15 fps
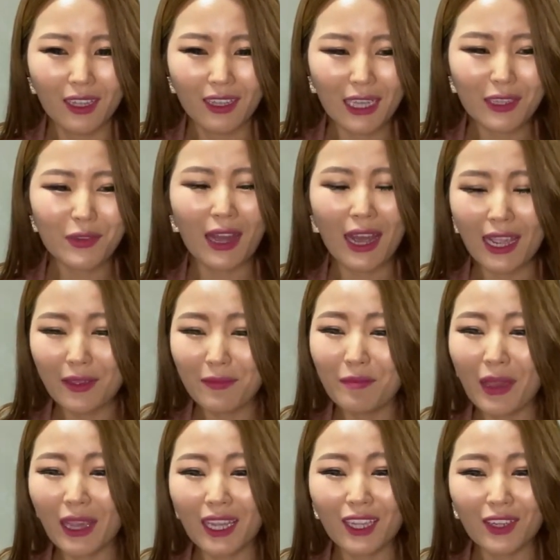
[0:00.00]
that's why I
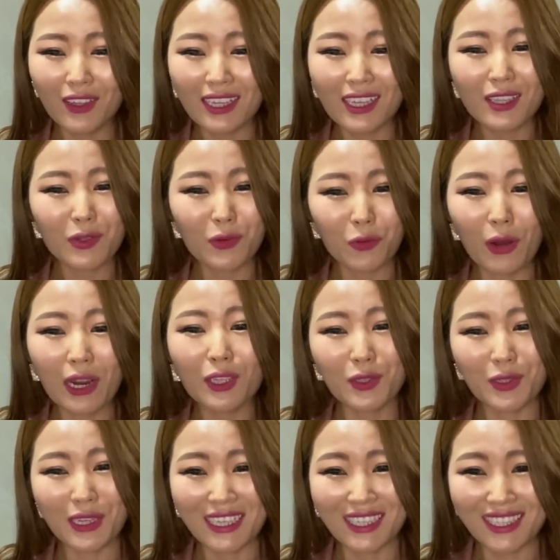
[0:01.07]
made this way
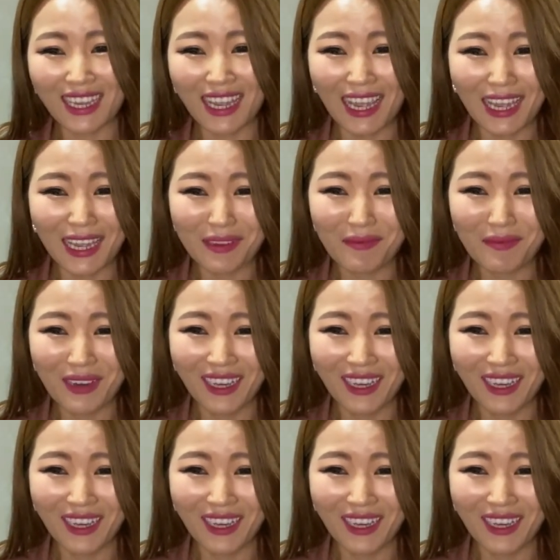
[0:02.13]
to escape.